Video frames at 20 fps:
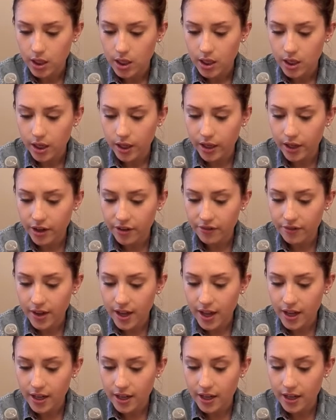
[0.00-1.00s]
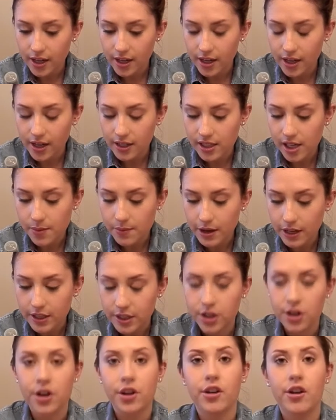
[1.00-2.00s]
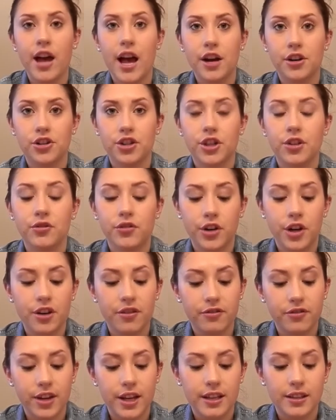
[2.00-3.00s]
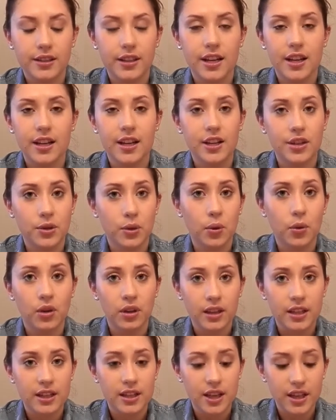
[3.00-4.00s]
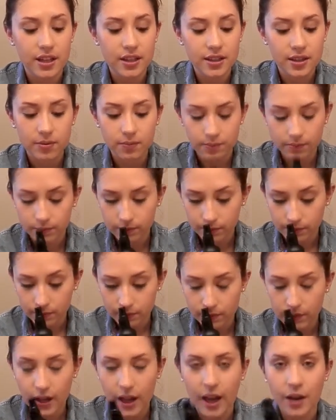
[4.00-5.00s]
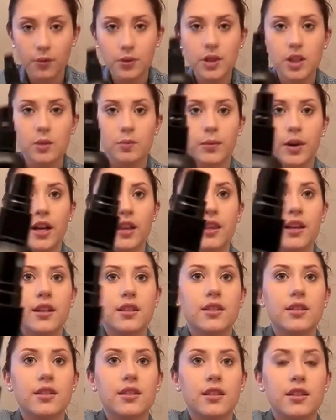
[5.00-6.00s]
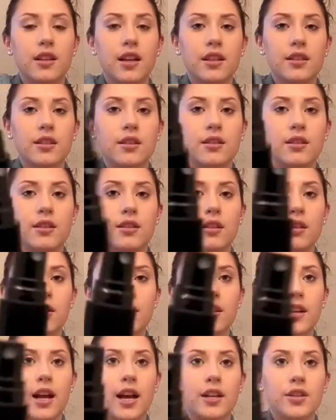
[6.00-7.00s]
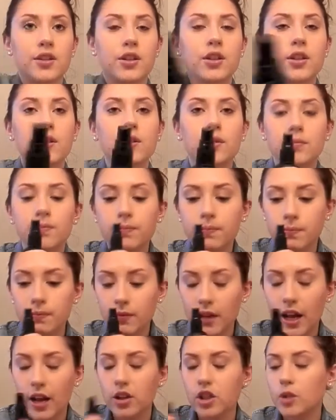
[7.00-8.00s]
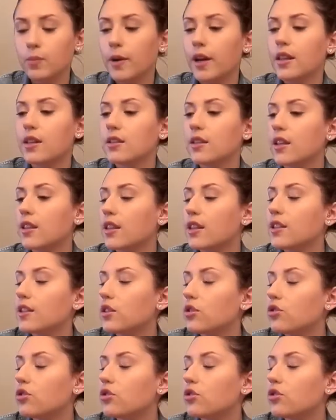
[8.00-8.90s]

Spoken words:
Clarifying and antibacterial action for your face, and it totally does. I will spray this. It has this little nozzle. I will spray this like this